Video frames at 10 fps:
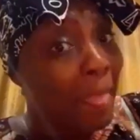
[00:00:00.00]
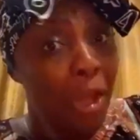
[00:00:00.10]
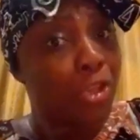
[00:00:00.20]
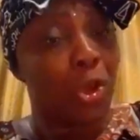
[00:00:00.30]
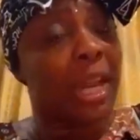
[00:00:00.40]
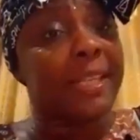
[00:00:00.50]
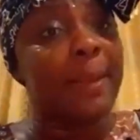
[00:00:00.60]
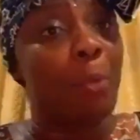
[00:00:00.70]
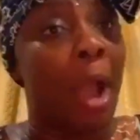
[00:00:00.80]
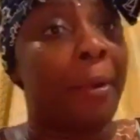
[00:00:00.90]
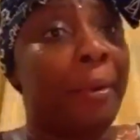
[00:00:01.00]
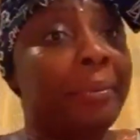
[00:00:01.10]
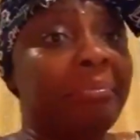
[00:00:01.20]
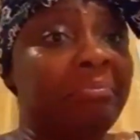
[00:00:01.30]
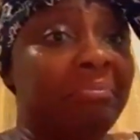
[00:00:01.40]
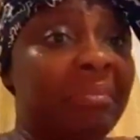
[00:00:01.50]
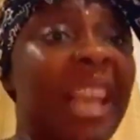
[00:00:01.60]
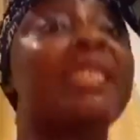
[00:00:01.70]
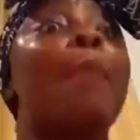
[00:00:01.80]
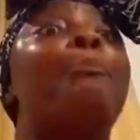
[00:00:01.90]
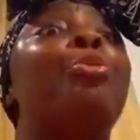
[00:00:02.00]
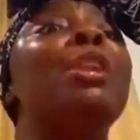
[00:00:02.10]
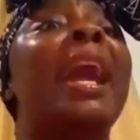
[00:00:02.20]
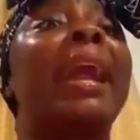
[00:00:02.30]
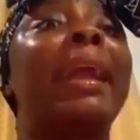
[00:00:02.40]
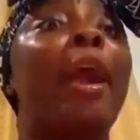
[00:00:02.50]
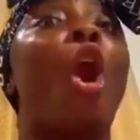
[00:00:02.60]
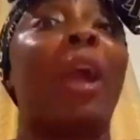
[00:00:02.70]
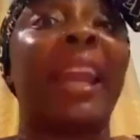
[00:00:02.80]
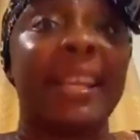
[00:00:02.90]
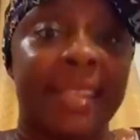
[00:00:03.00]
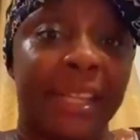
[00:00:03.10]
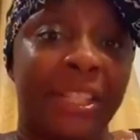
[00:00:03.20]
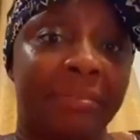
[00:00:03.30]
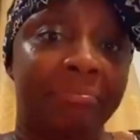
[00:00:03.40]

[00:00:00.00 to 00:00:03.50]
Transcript: It's not a teamwork. It's a bullet organization.